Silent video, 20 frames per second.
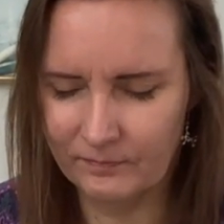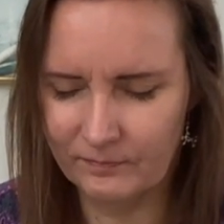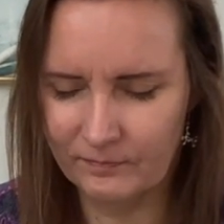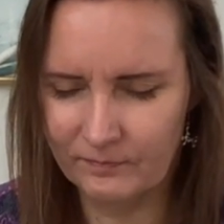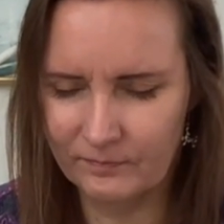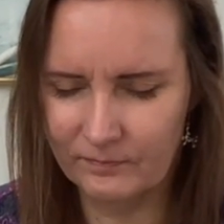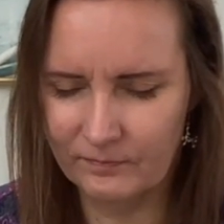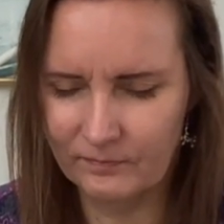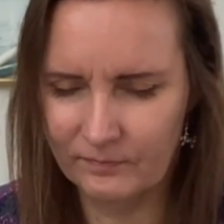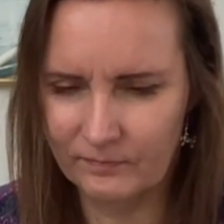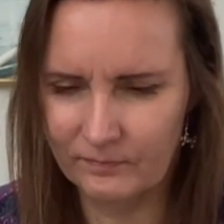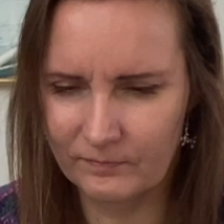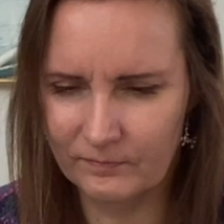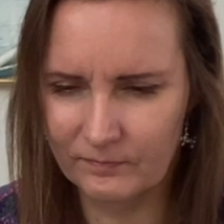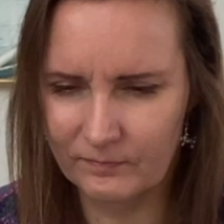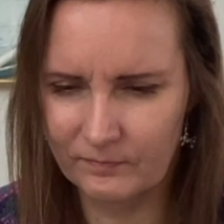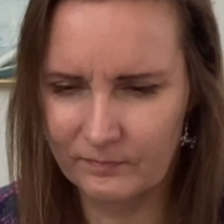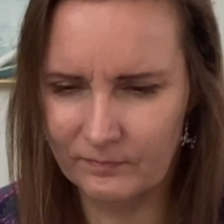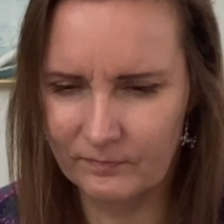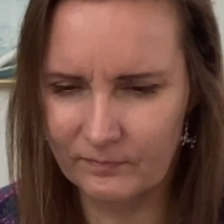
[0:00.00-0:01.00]

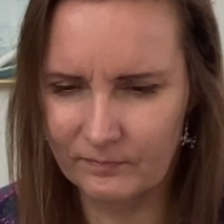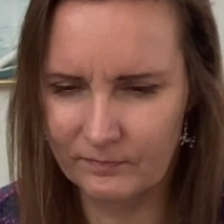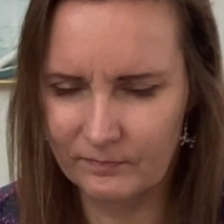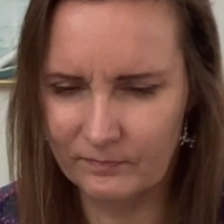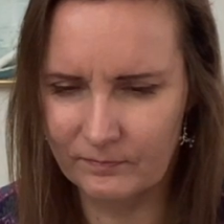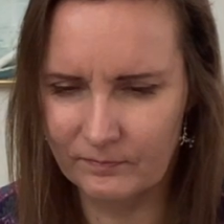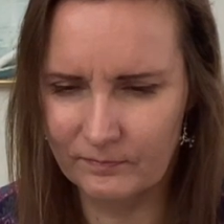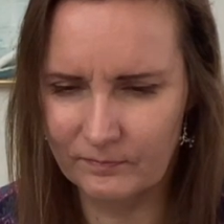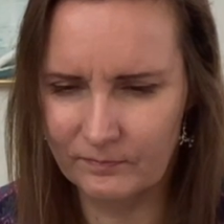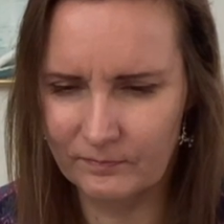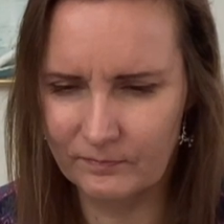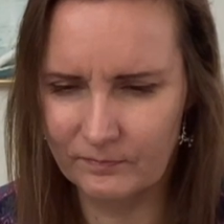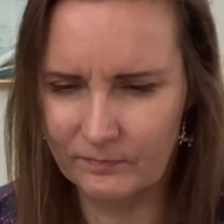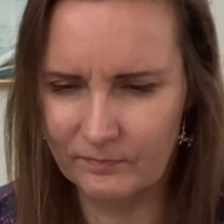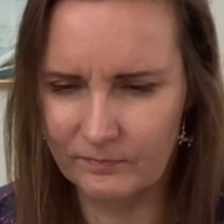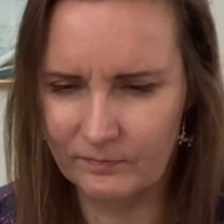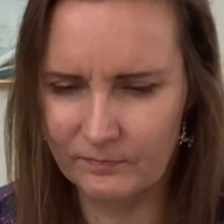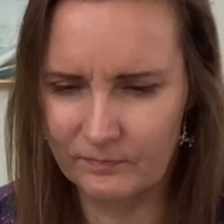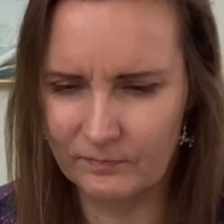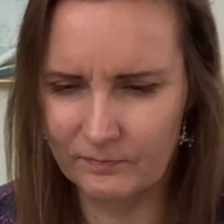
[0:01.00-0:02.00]

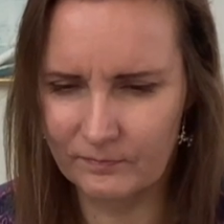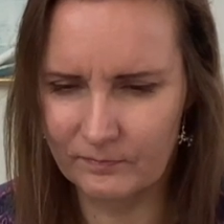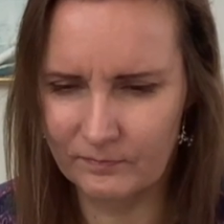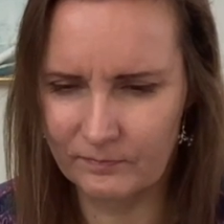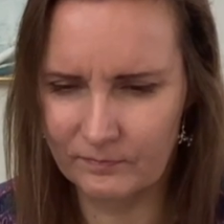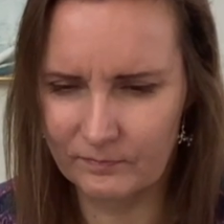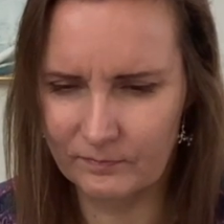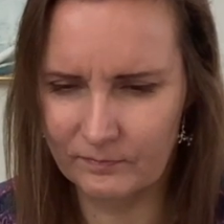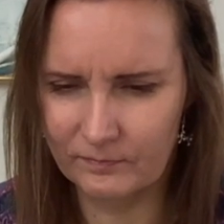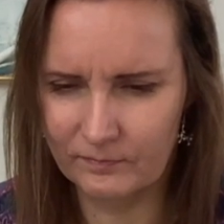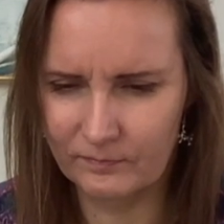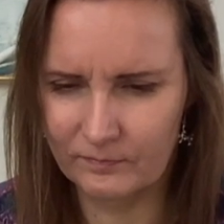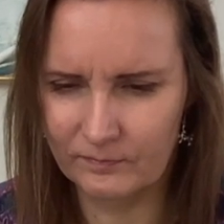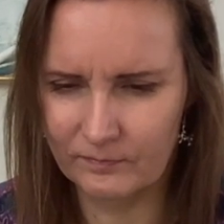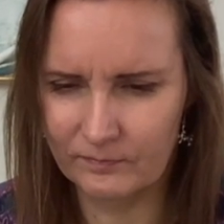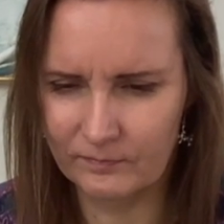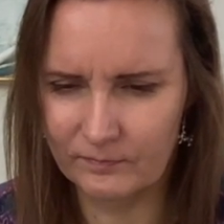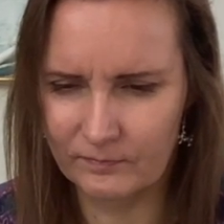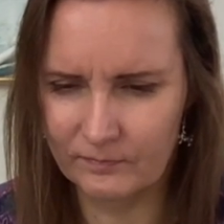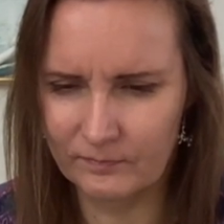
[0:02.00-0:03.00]

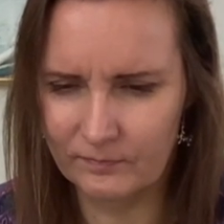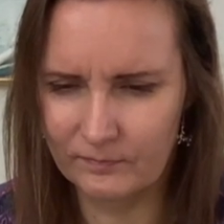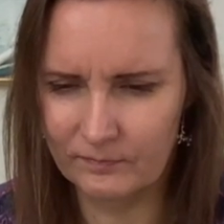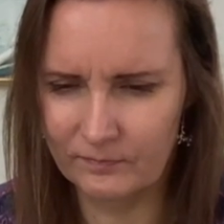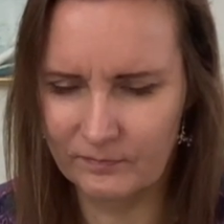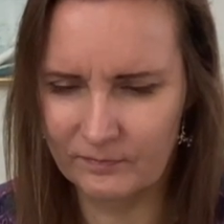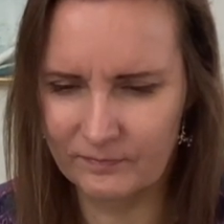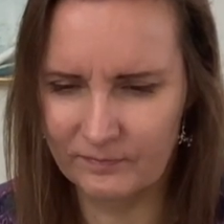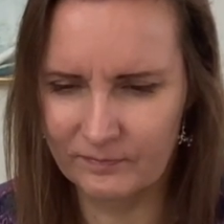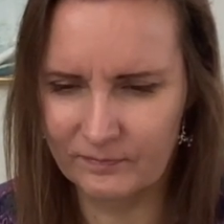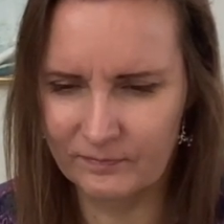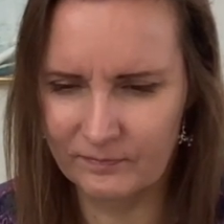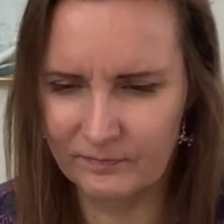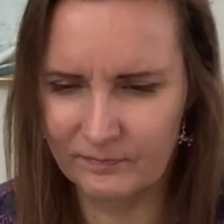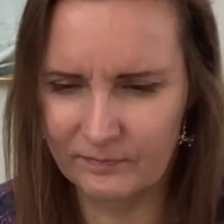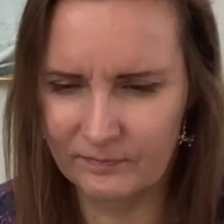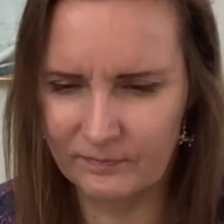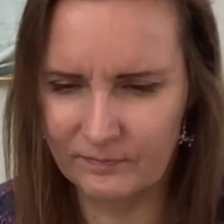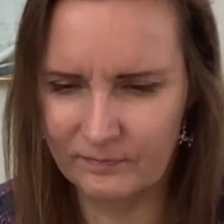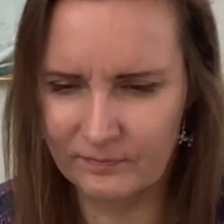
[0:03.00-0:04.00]

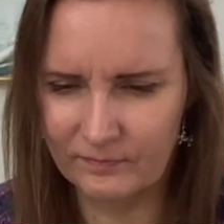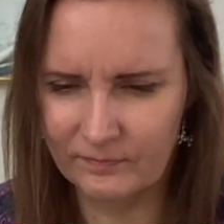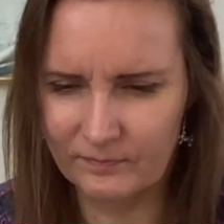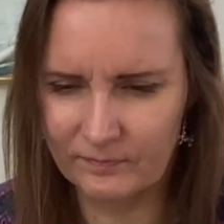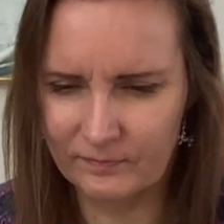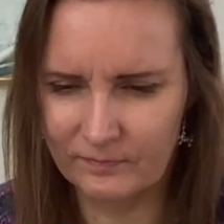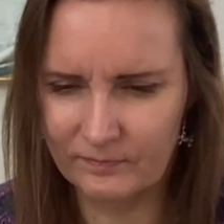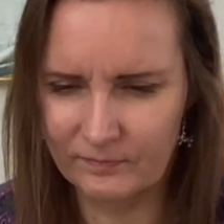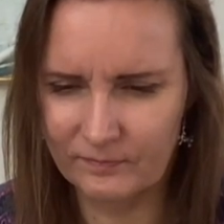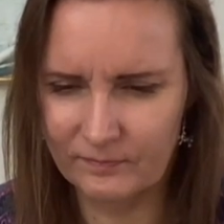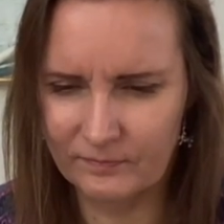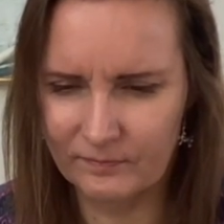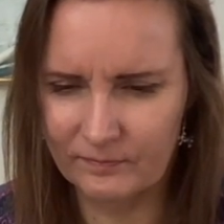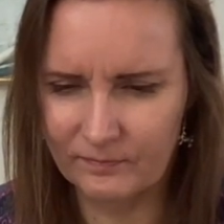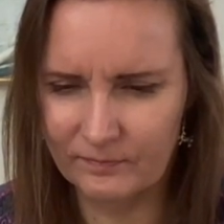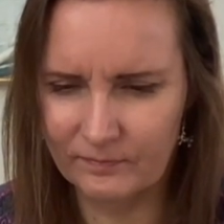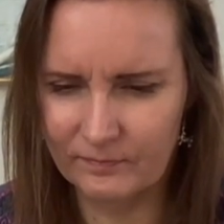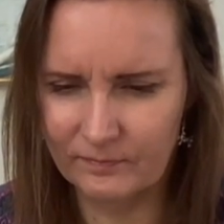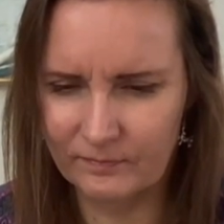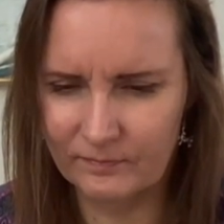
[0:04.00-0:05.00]

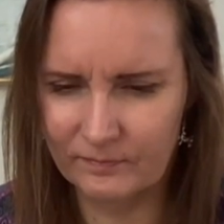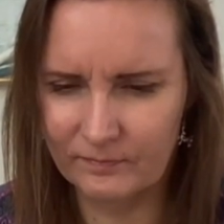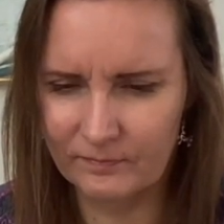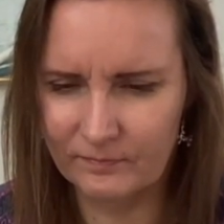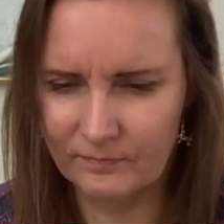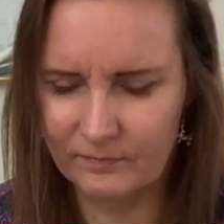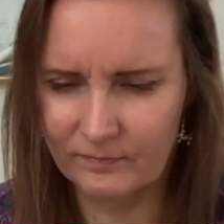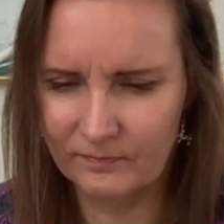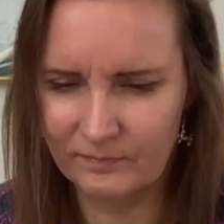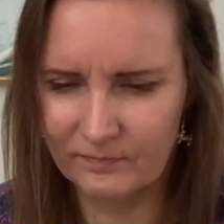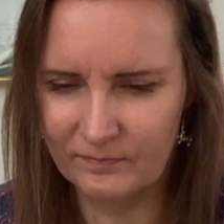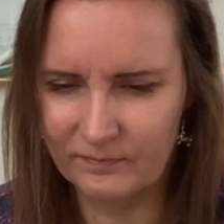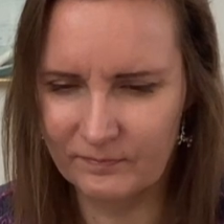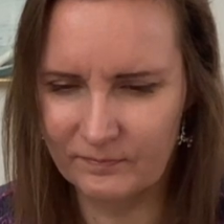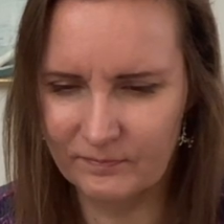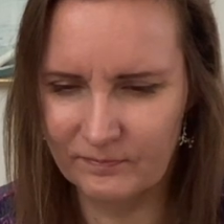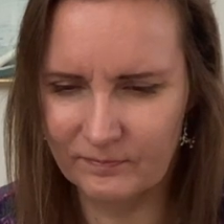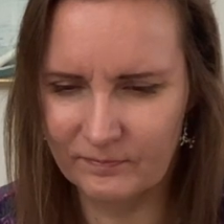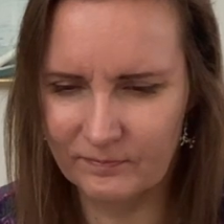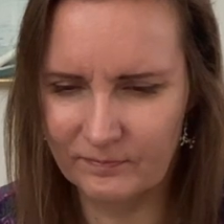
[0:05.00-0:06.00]

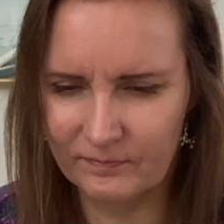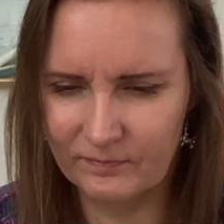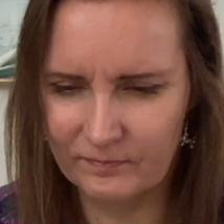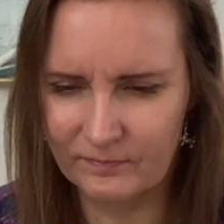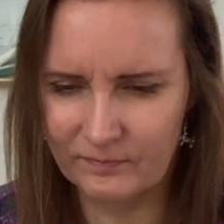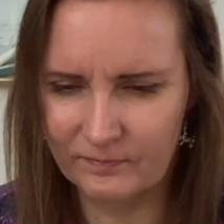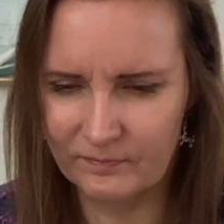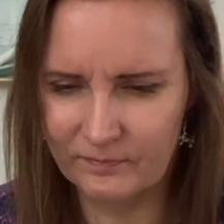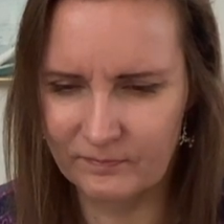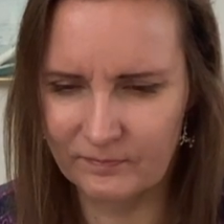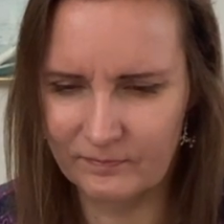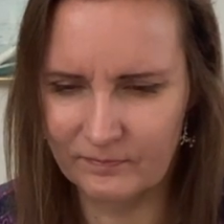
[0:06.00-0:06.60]
[no speech]